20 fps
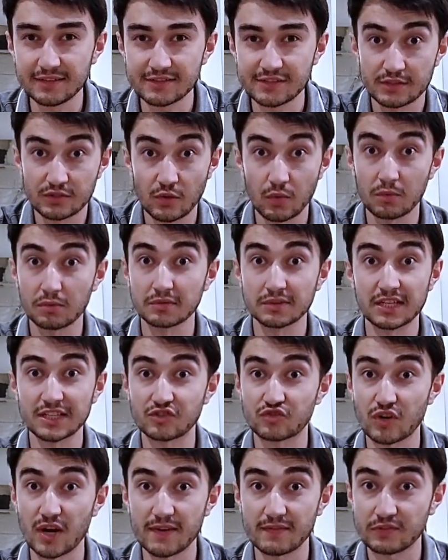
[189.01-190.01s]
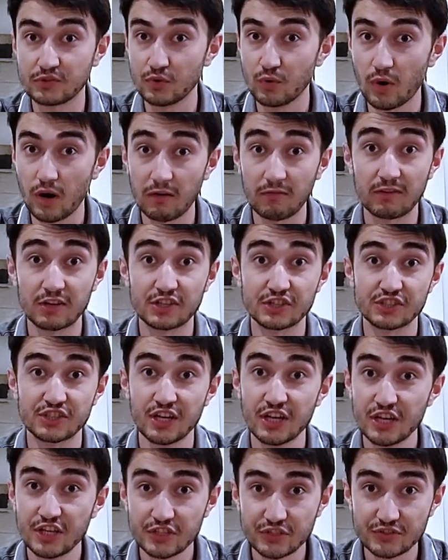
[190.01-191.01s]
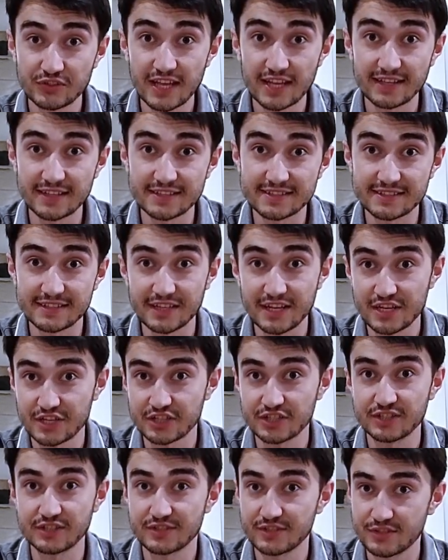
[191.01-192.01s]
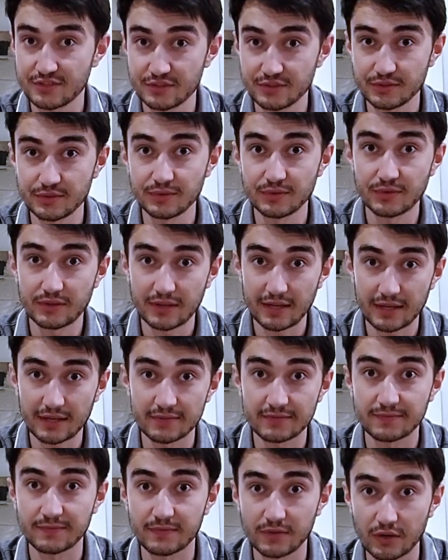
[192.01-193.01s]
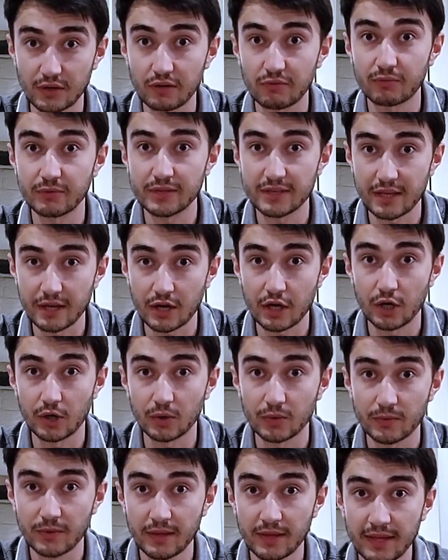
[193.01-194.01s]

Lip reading: So we'll not drive 2 hours to that destination to kind of read the code.